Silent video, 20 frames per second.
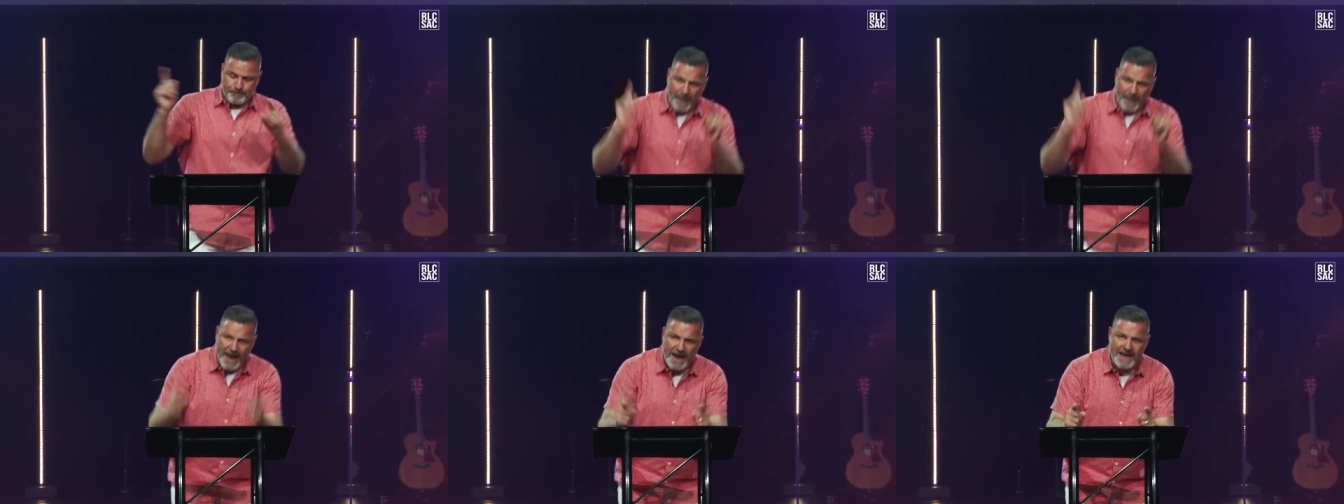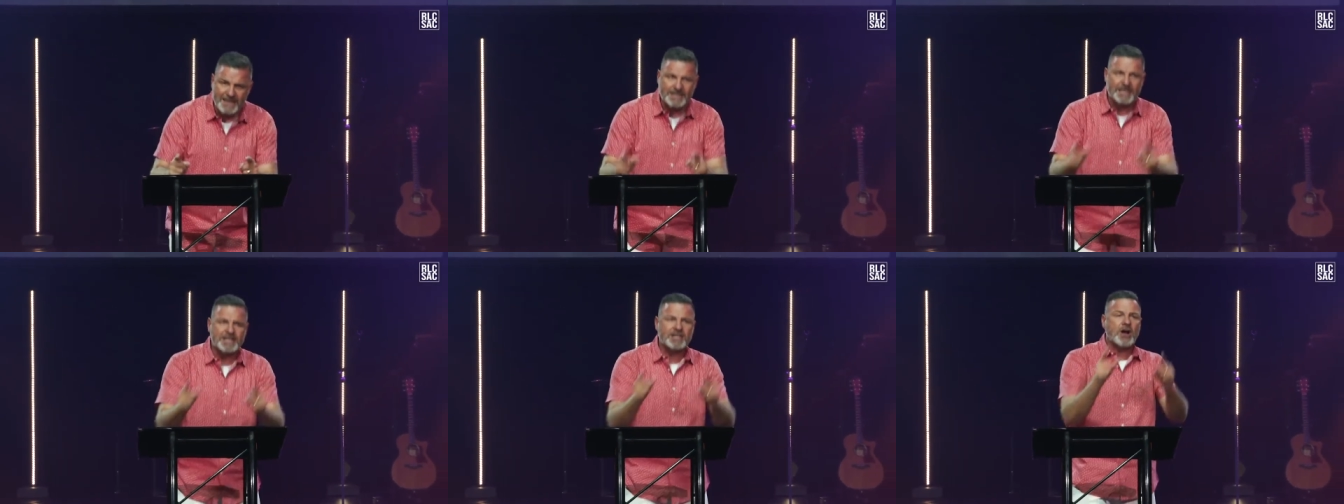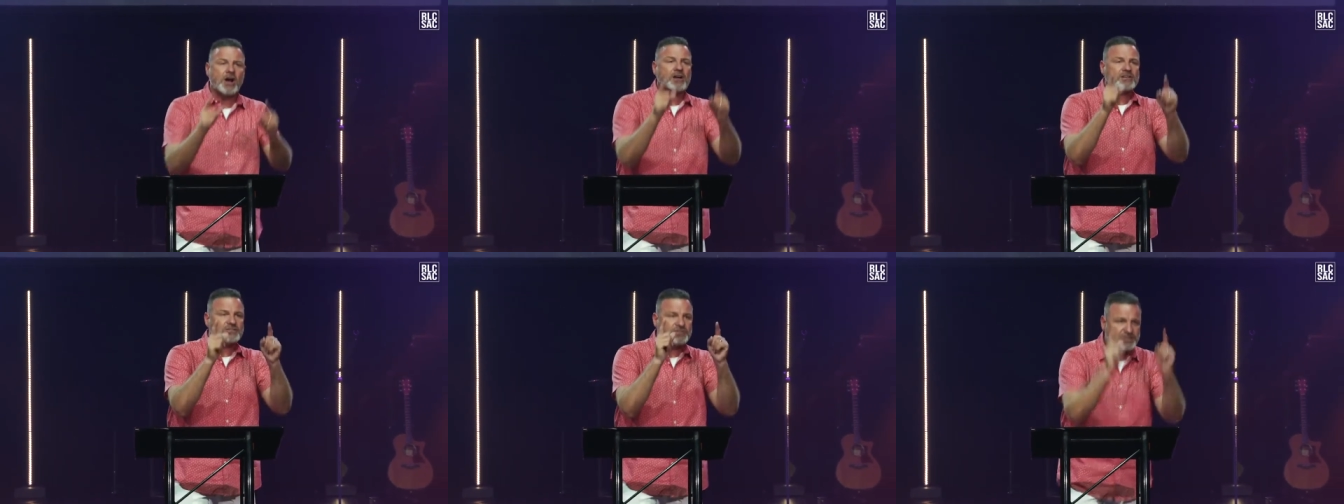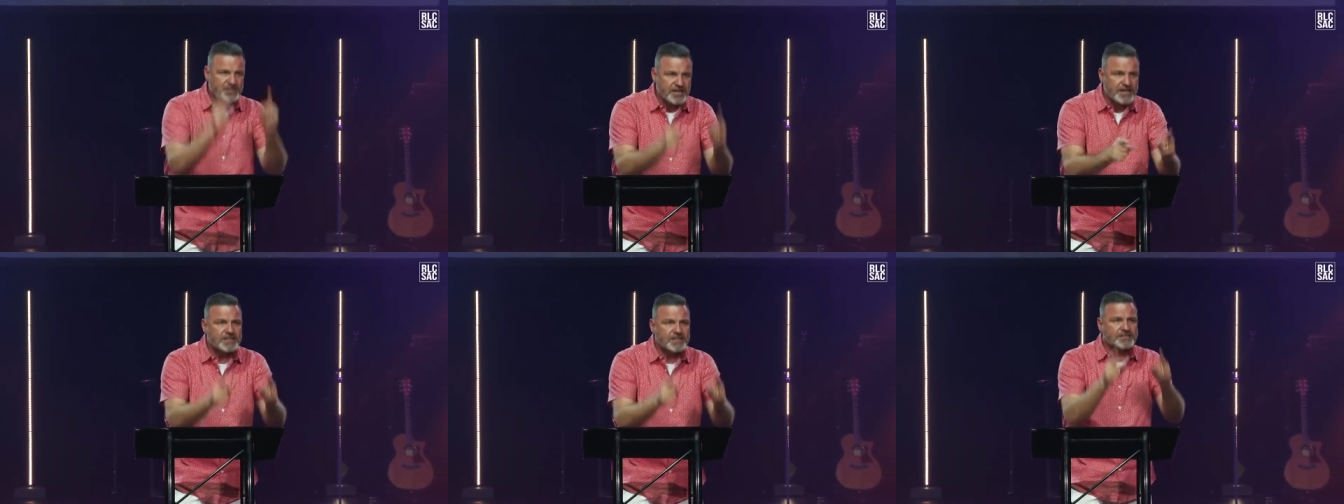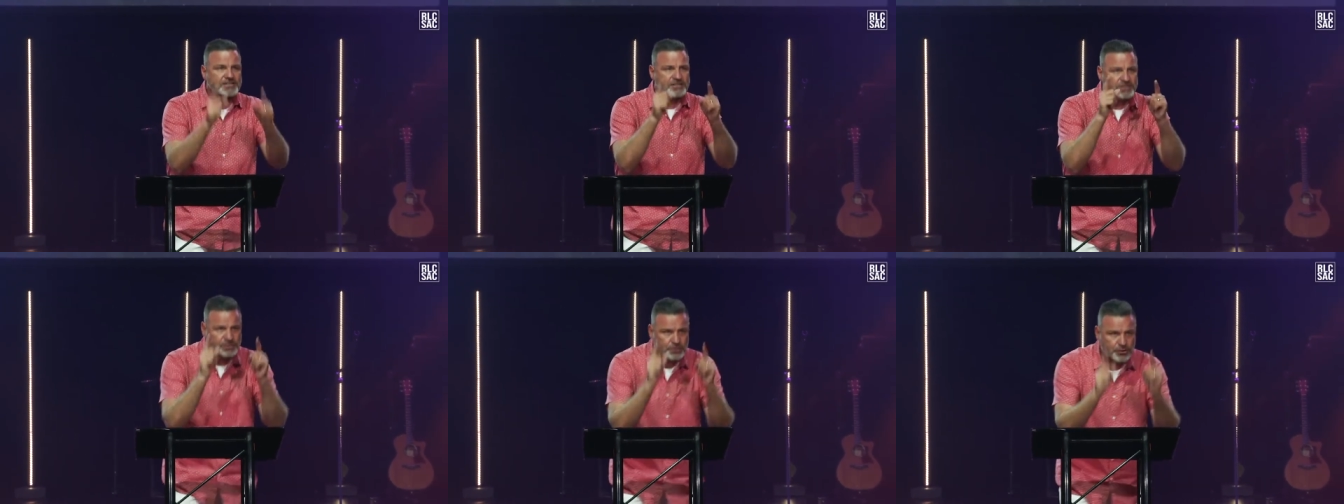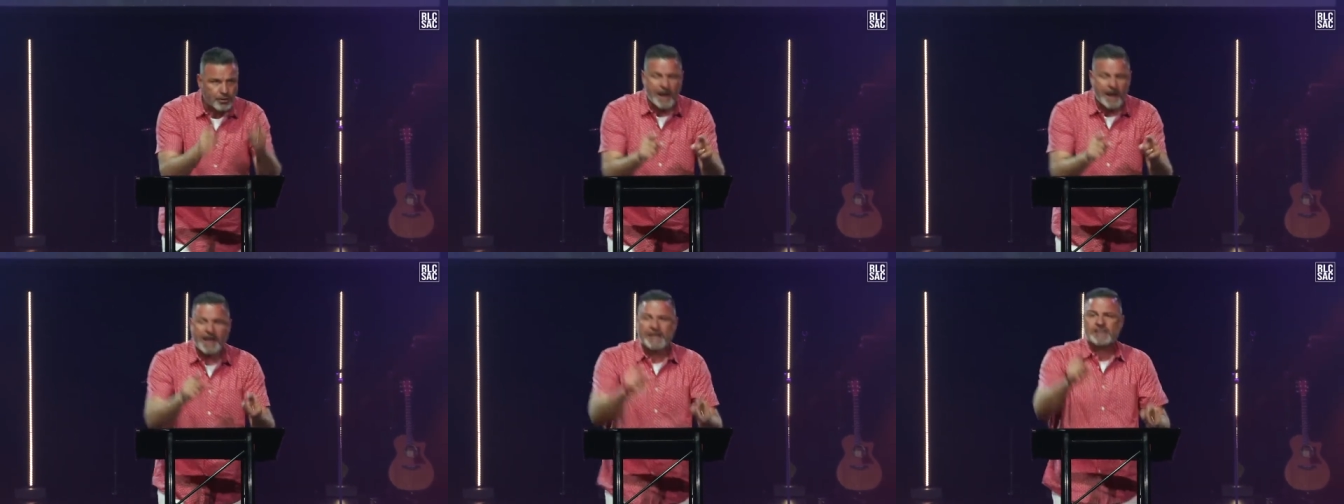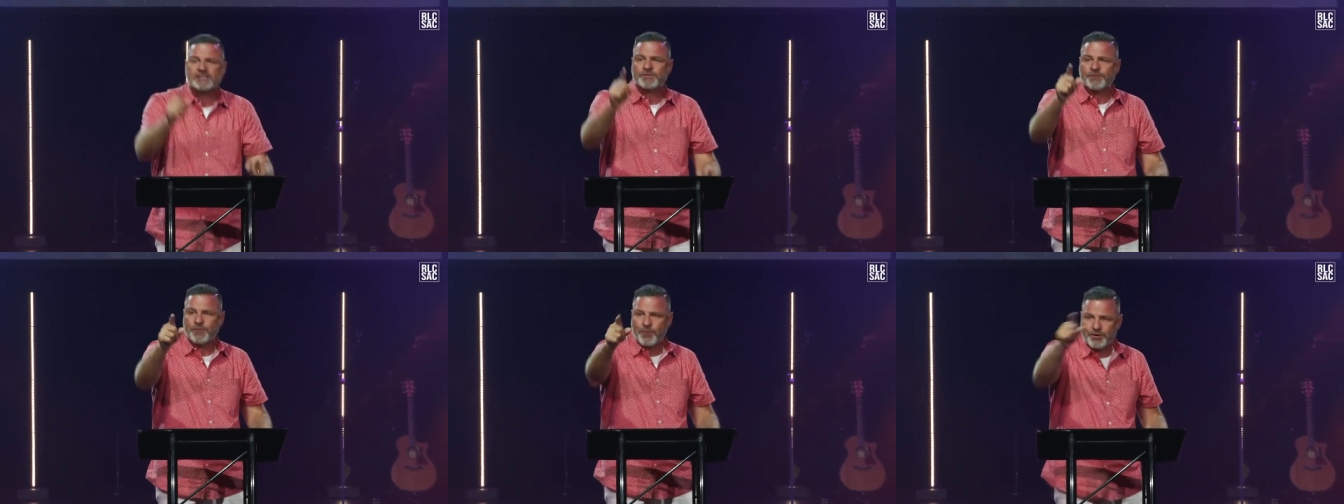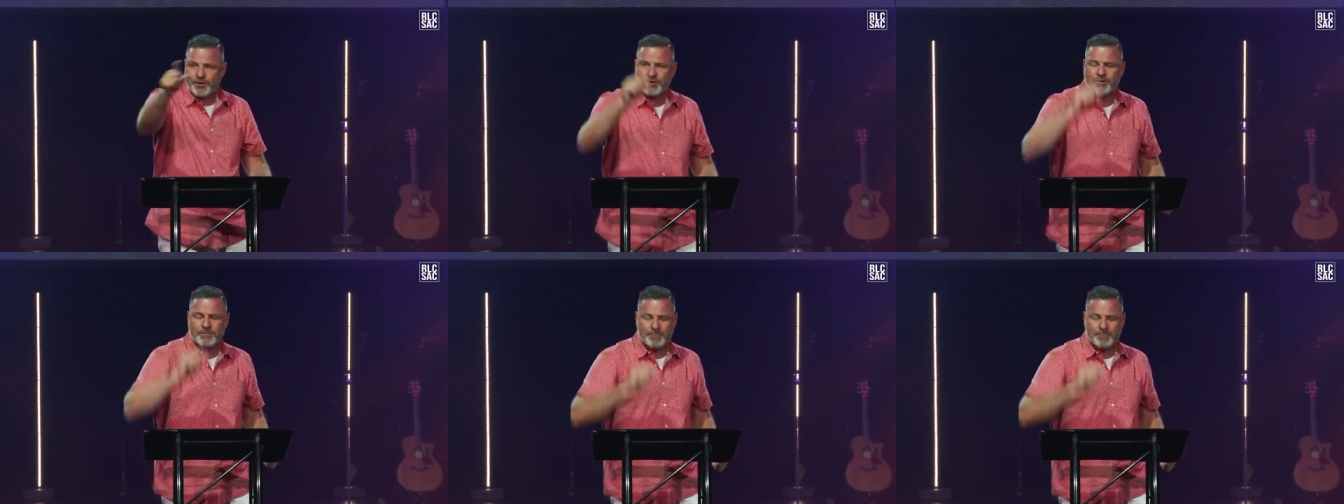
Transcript: banking on Jesus Christ for